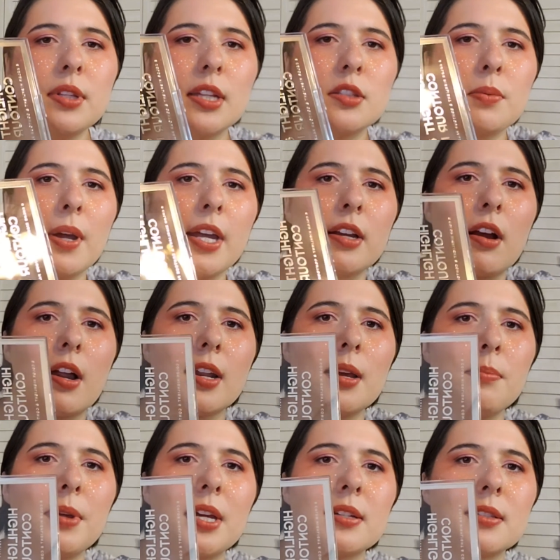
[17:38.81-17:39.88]
That's why I got
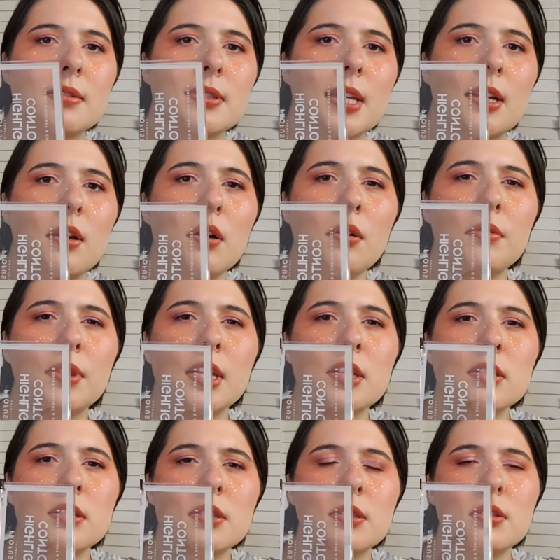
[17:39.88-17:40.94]
it, because I was like, oh,
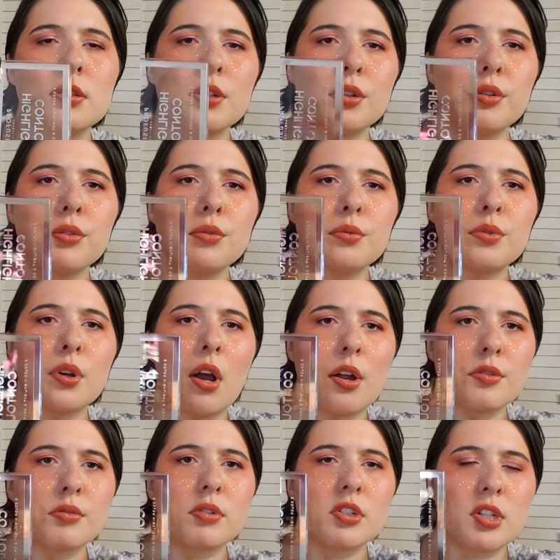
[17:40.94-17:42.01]
these two
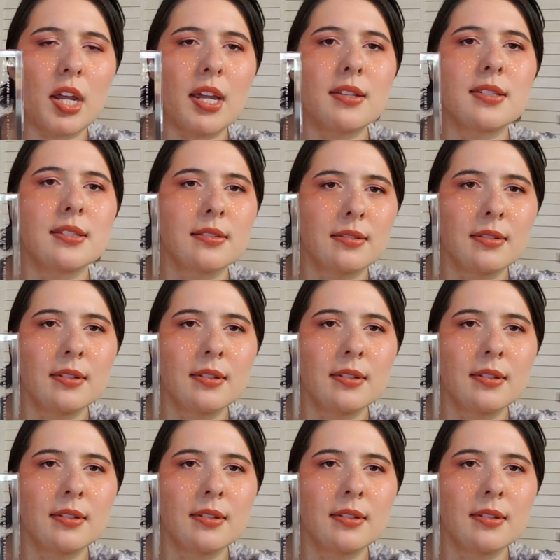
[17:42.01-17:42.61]
contour shades